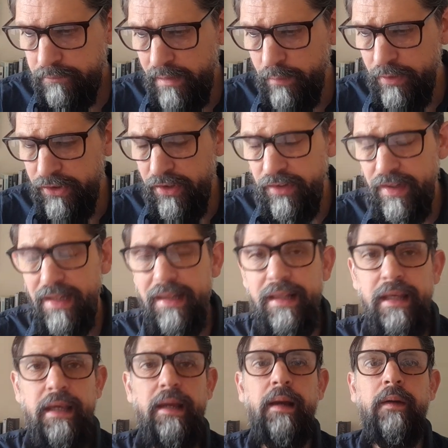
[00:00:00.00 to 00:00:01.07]
which is in
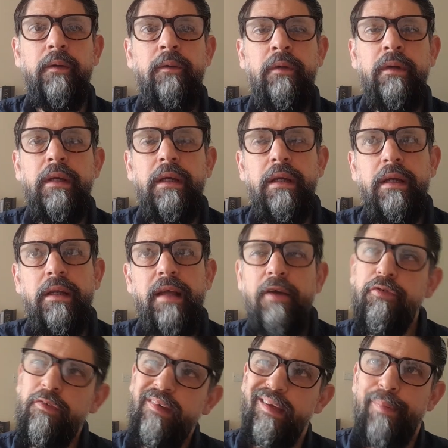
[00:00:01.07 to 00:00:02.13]
Leo. Now,
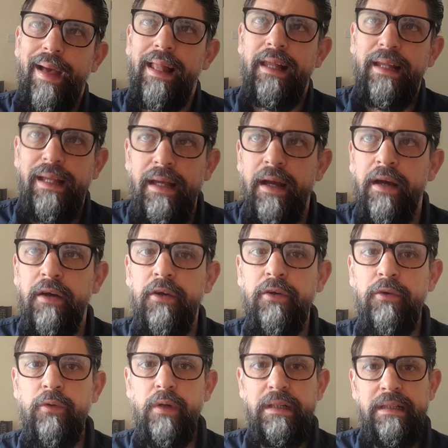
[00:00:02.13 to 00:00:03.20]
if you think about
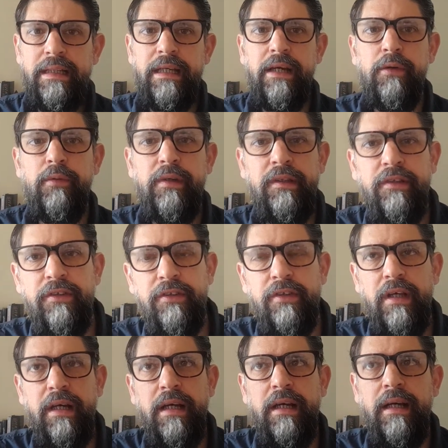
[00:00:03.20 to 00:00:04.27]
Leo, Leo is
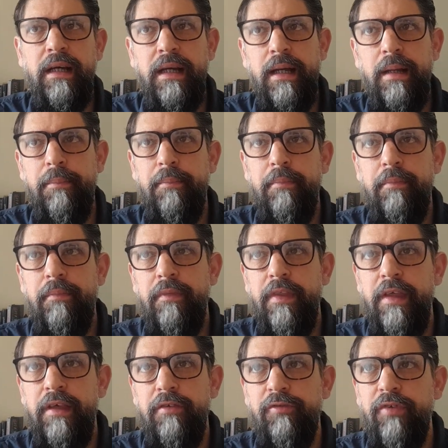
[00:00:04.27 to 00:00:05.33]

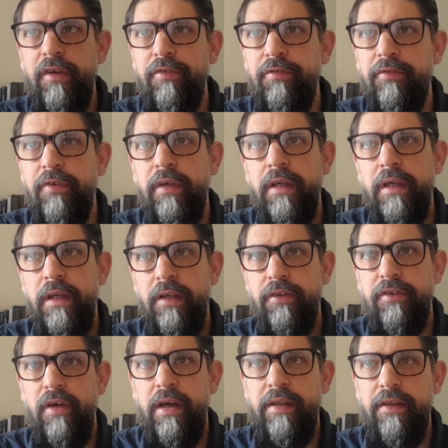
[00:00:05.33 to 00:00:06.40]
the fifth
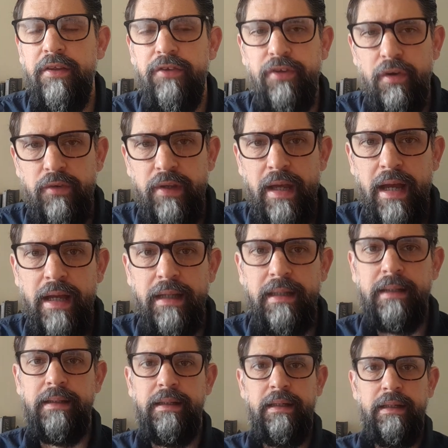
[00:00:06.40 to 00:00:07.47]
sign of the zodiac.